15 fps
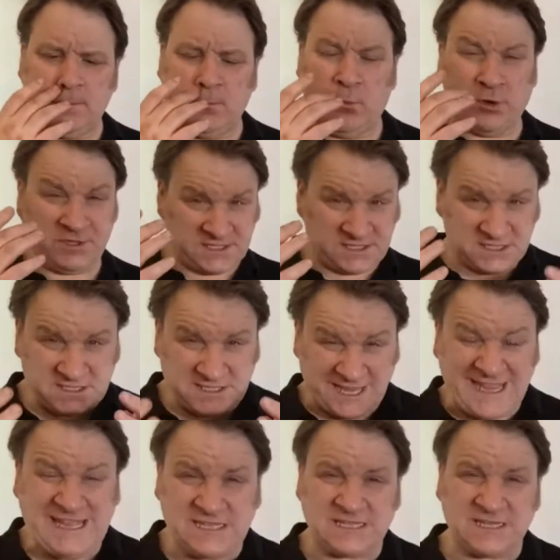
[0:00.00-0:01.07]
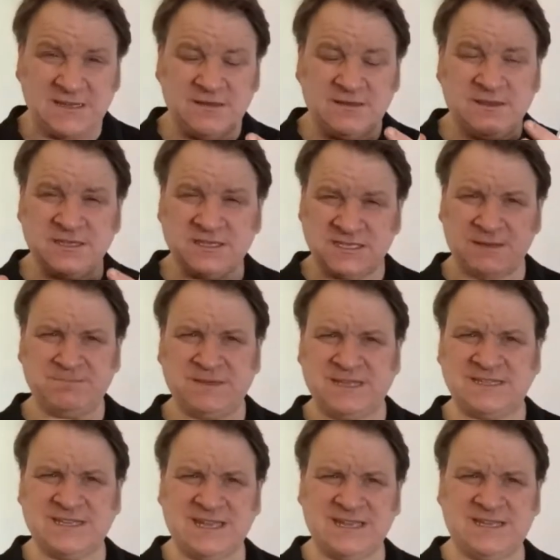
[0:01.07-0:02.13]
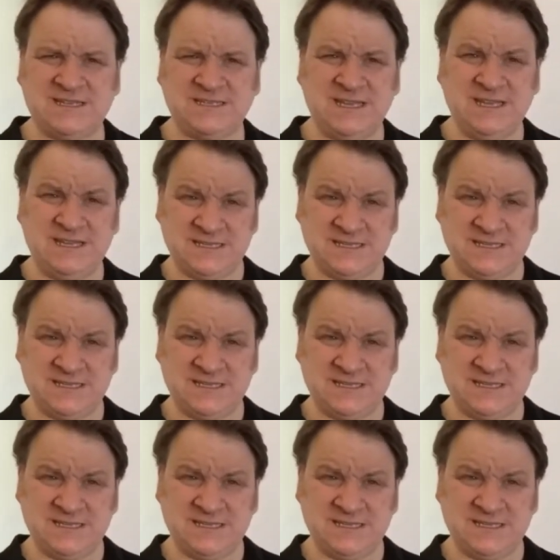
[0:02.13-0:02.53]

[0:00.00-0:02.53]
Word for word: what state the septic tank is in.